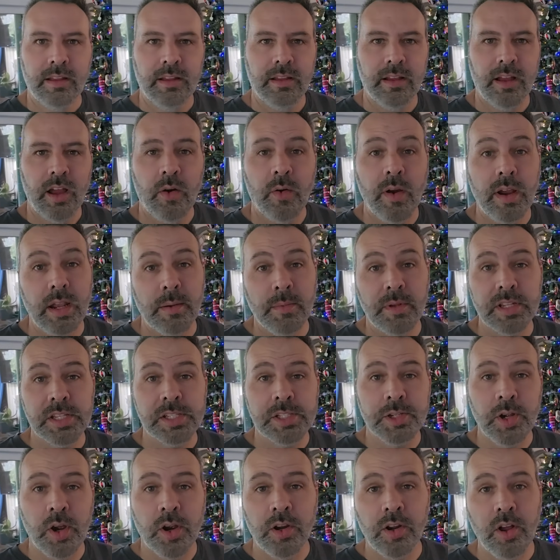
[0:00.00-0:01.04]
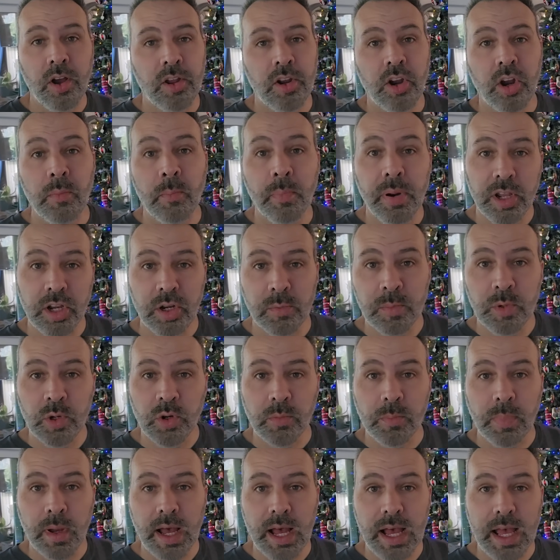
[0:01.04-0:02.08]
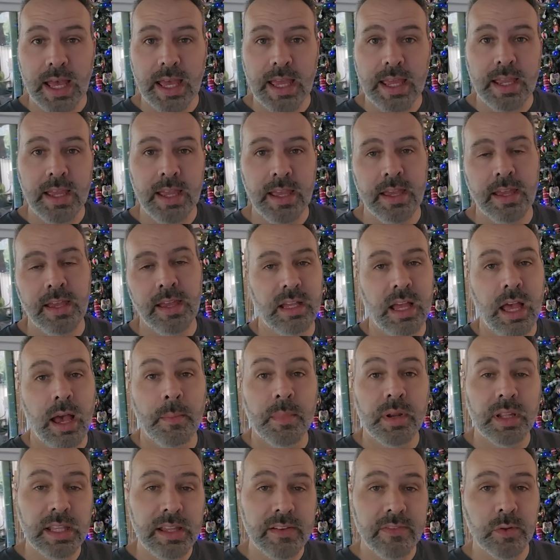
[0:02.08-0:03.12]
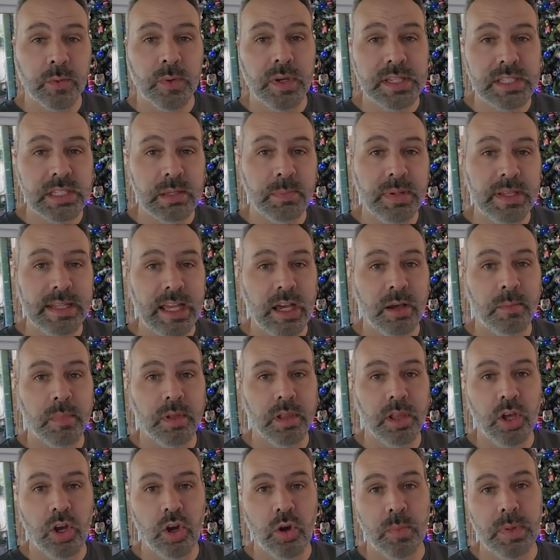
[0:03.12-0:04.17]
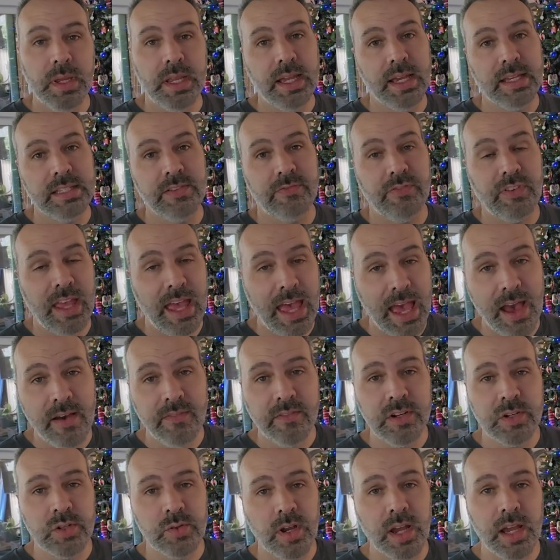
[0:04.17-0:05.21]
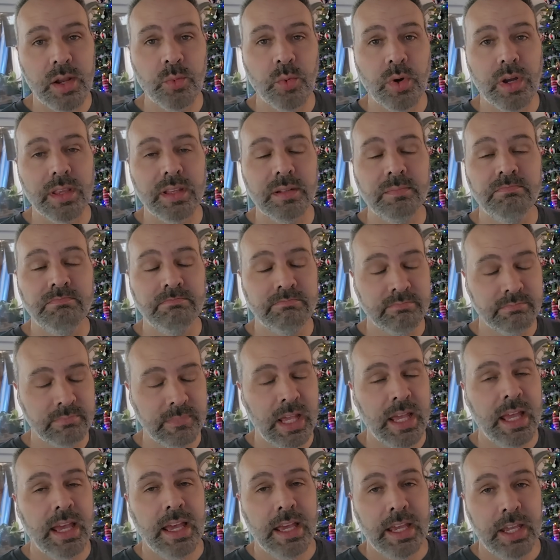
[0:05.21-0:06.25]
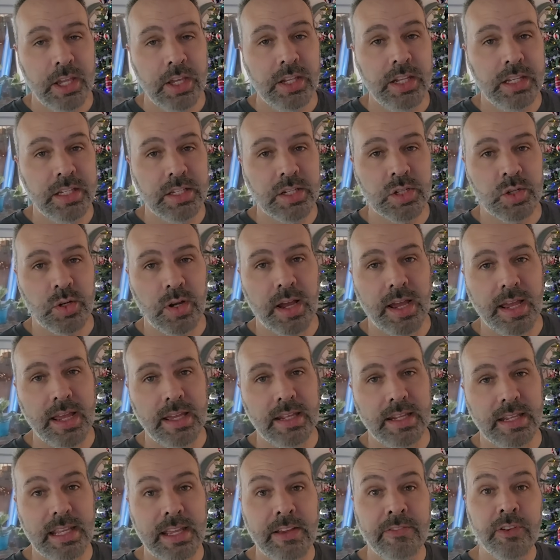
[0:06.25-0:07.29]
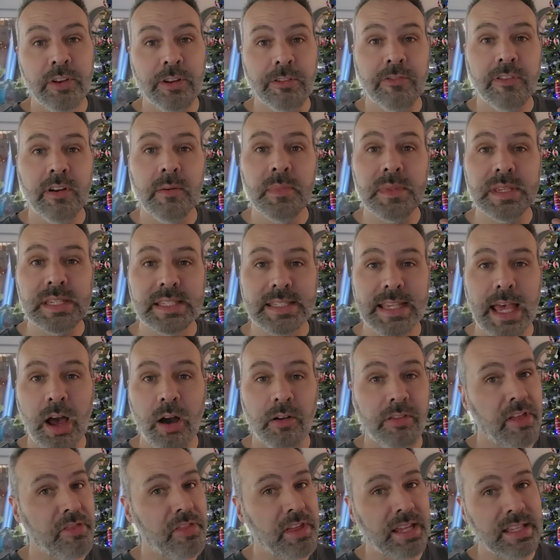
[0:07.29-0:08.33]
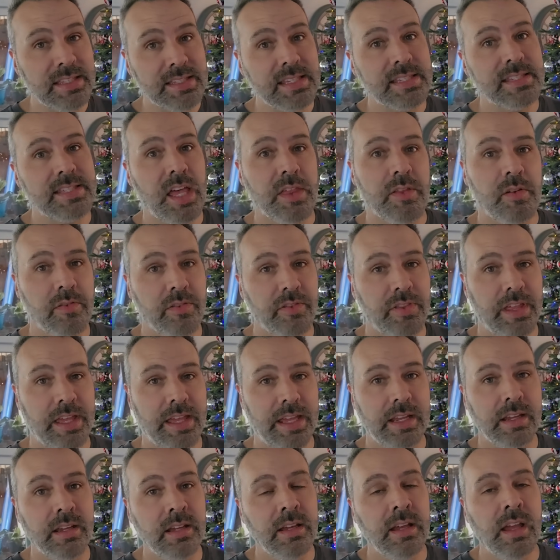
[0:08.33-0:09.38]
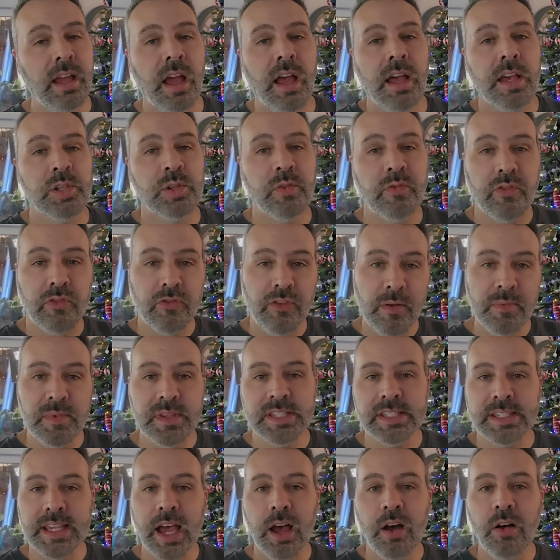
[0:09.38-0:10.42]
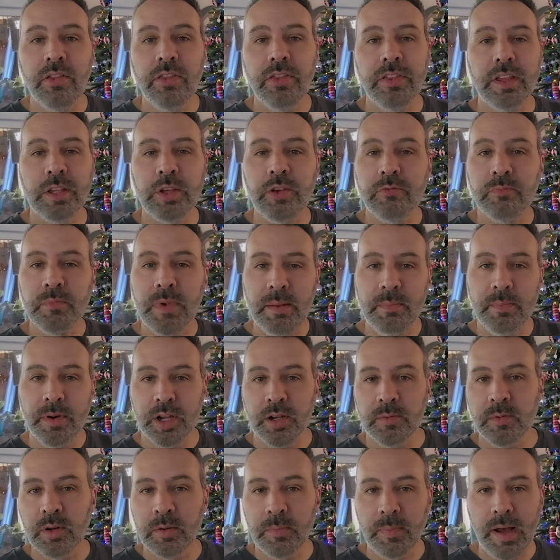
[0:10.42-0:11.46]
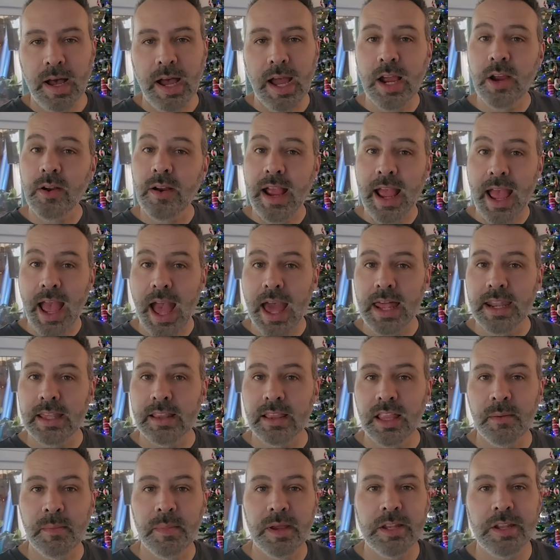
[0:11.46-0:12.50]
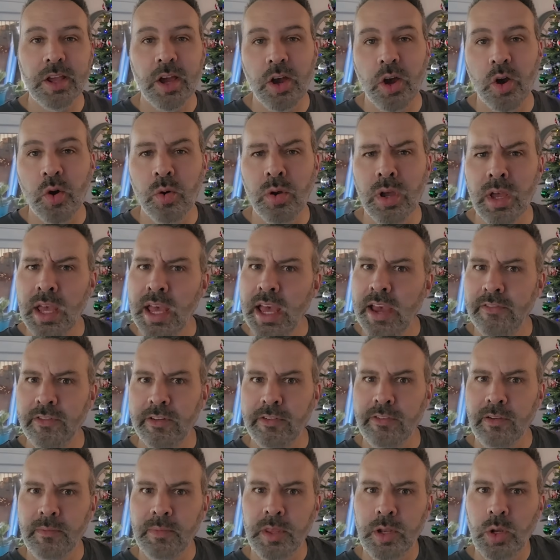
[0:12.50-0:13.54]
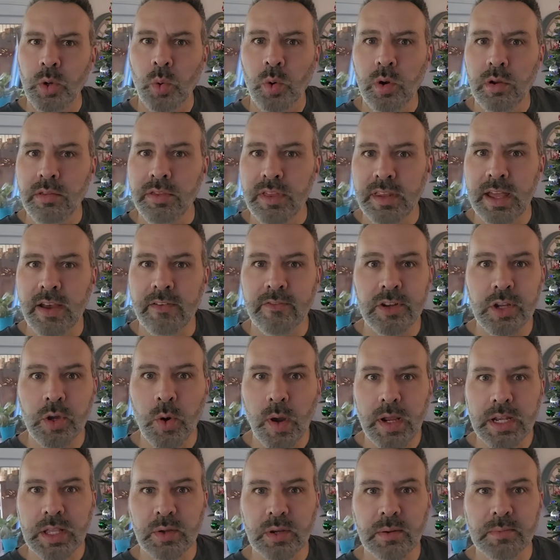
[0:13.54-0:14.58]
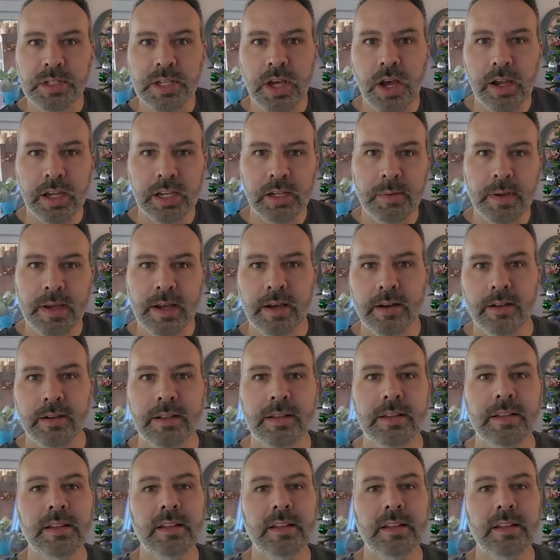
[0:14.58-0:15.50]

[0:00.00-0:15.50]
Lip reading: All right, I'm gonna start on our buttermilk pie. I'm gonna leave the recipe down below because if you haven't tried one, you need to try it. If you're from the South, I think it's a Southern thing. So if you're from the South and you've made buttermilk pie or had it, let me know. If you're from the North and have no idea what I'm talking about,